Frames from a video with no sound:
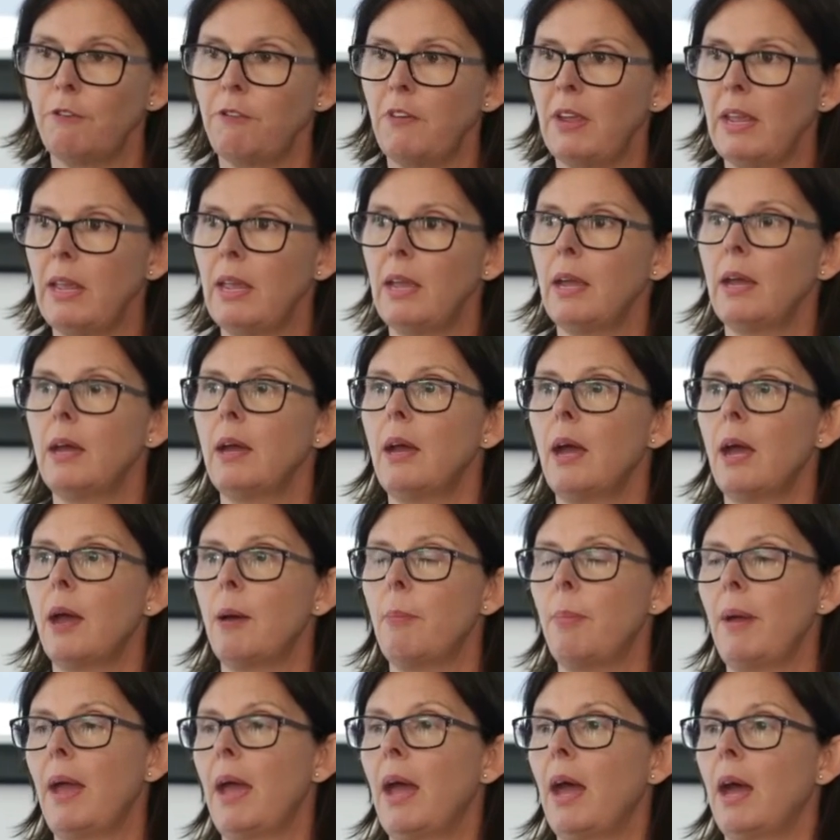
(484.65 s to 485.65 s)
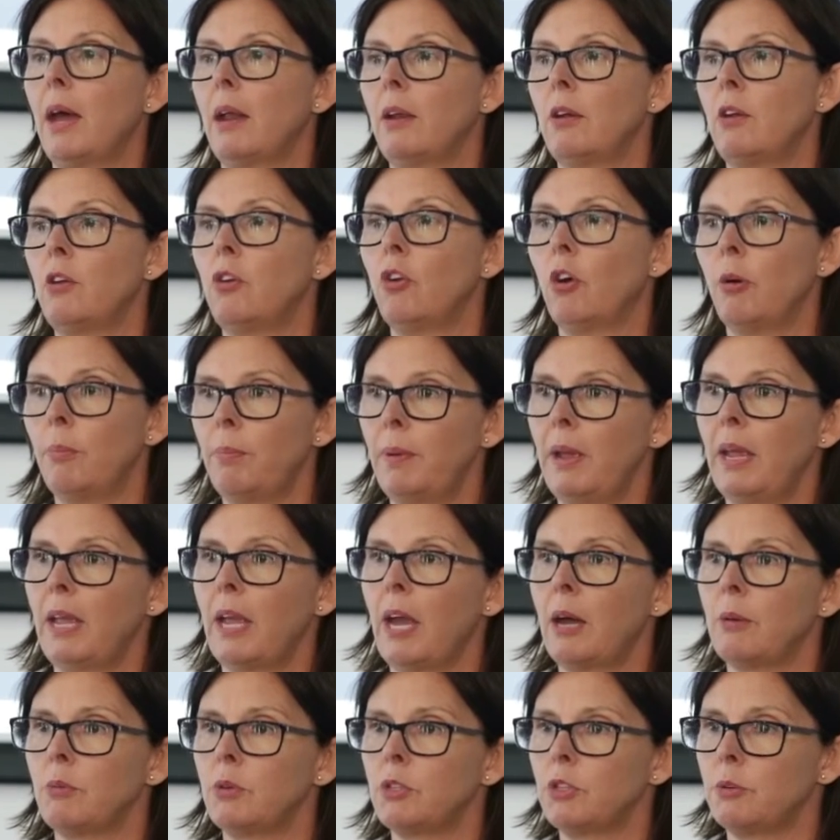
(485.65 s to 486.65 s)
Fear about not
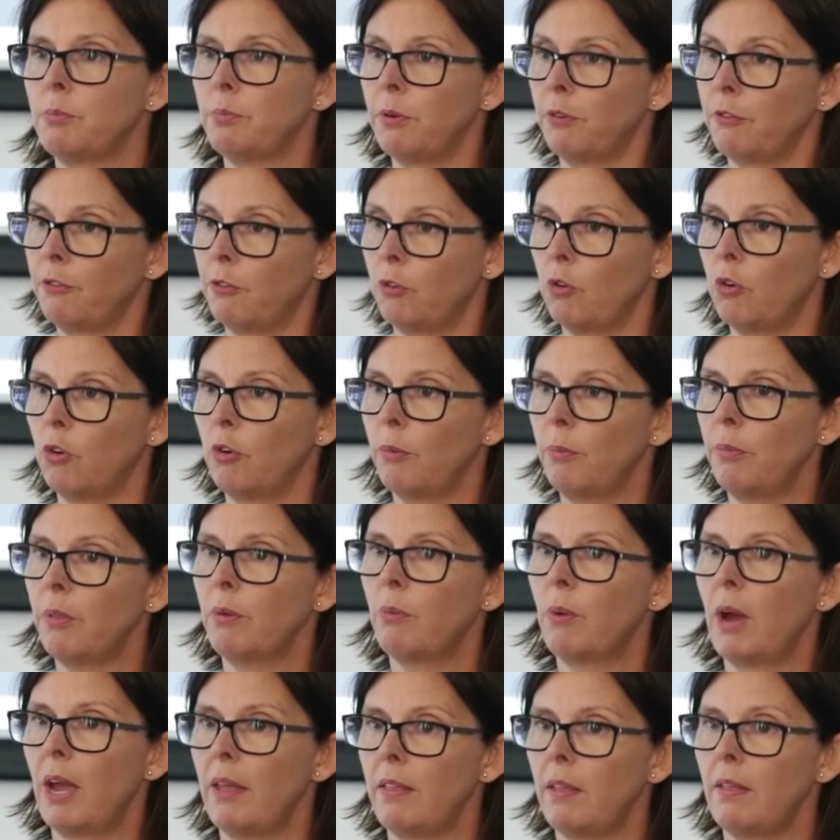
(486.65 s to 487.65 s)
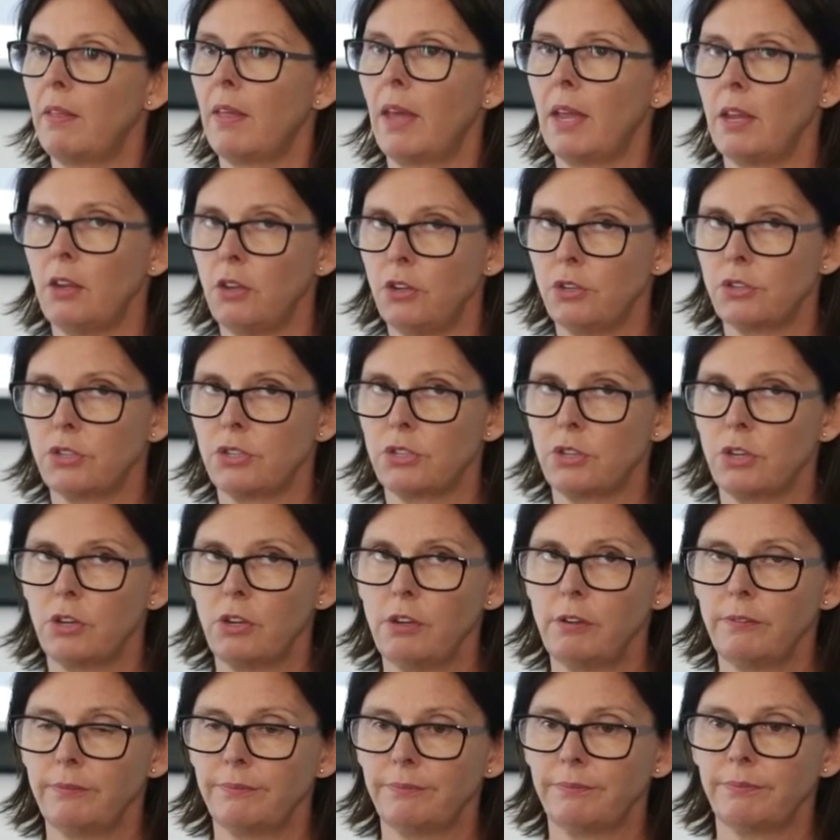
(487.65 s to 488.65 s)
being able to perform the way that they used
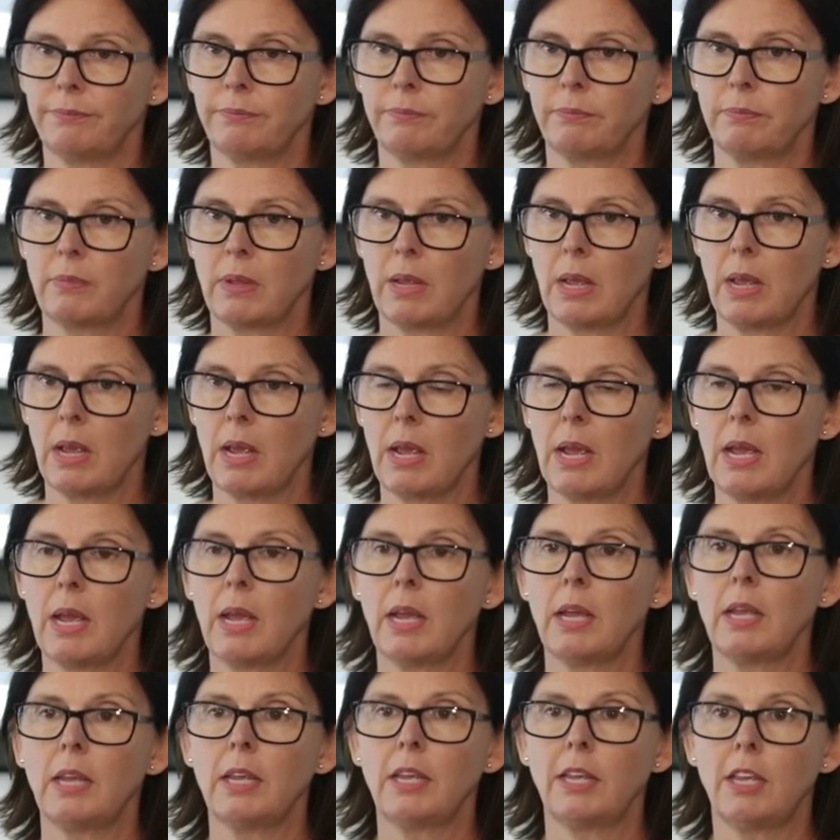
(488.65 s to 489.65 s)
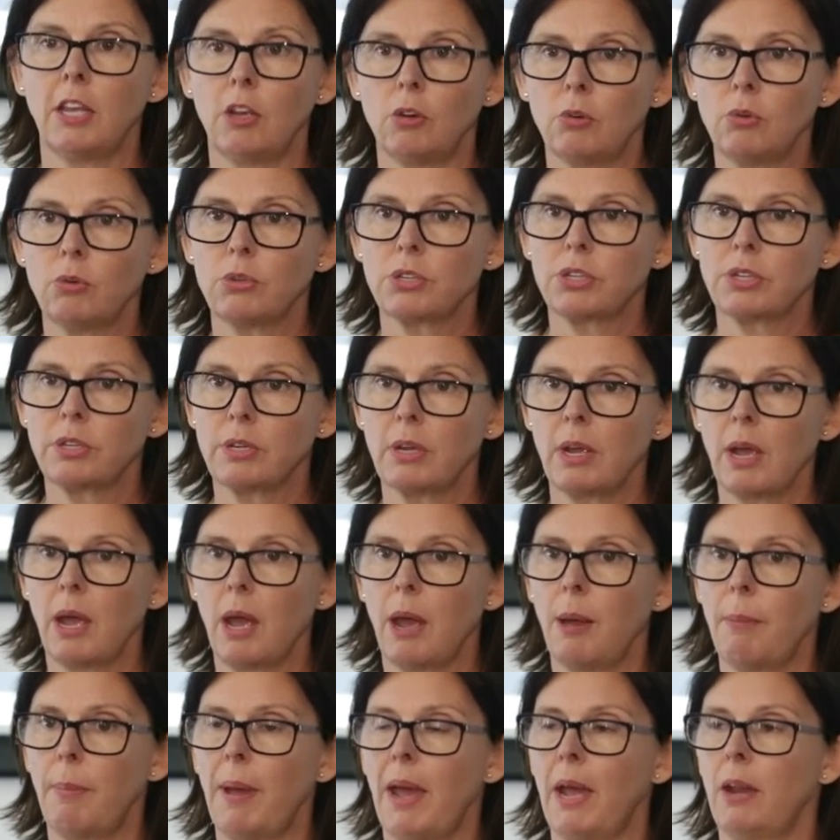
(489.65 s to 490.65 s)
to. Guilt
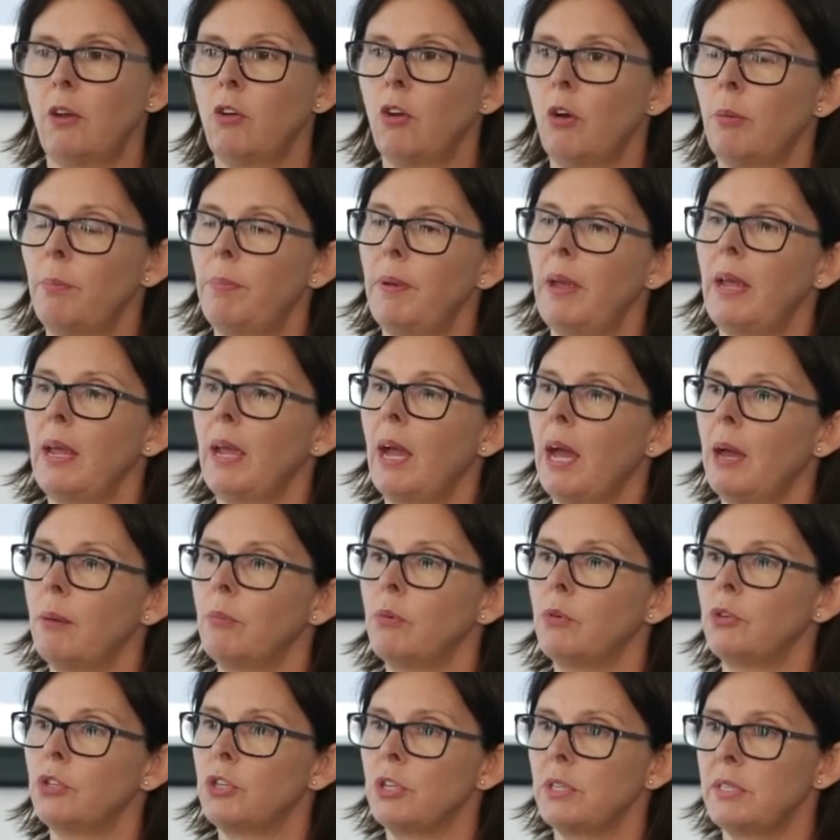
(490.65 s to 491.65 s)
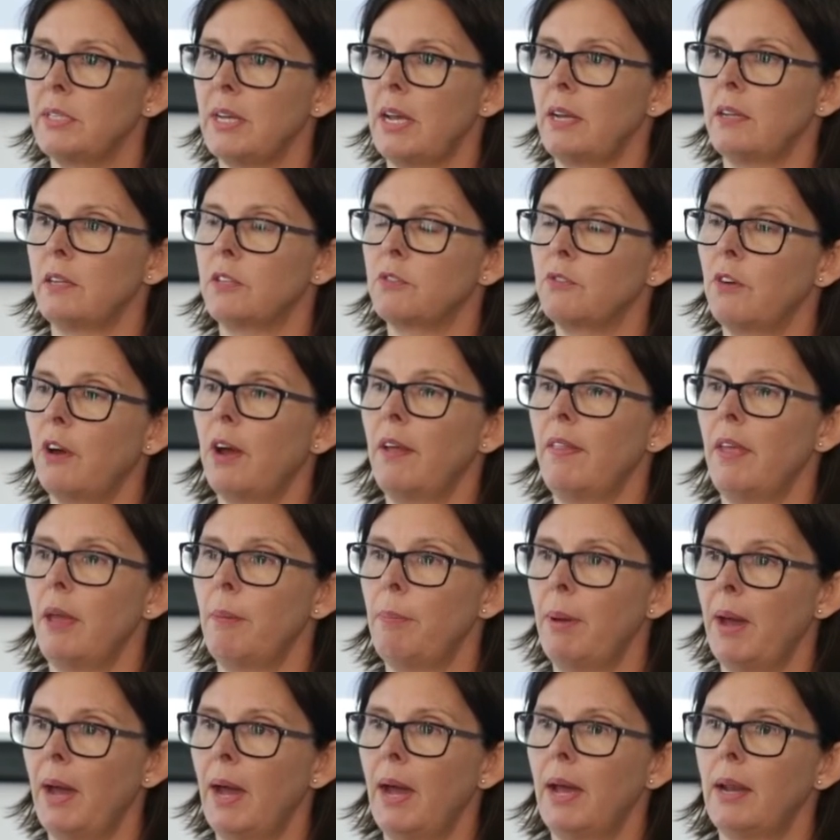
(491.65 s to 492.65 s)
about not being able to satisfy
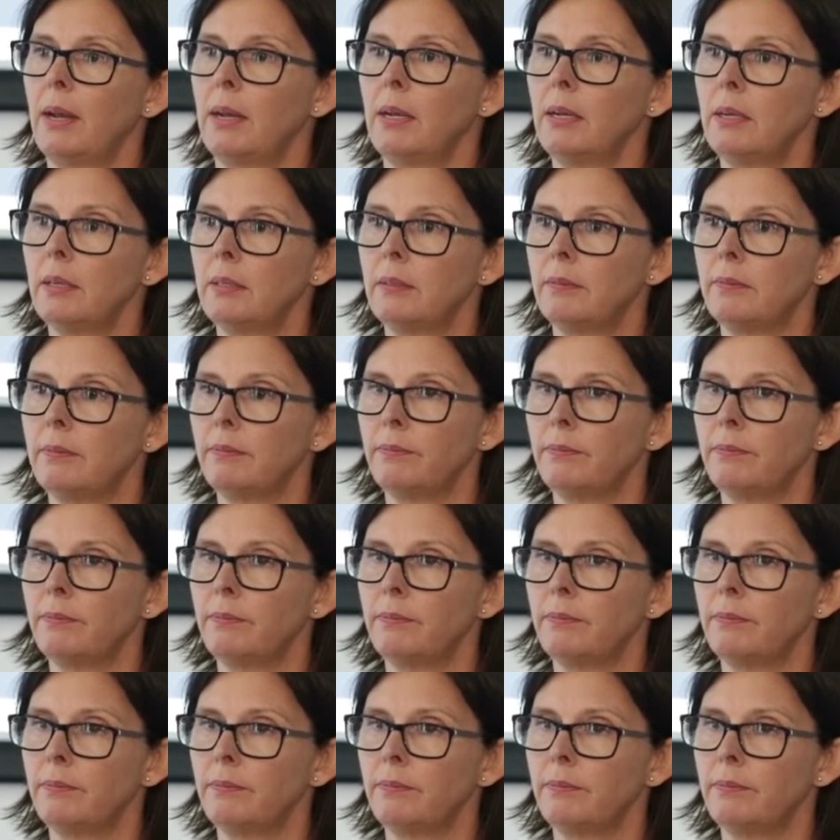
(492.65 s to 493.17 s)
their partner,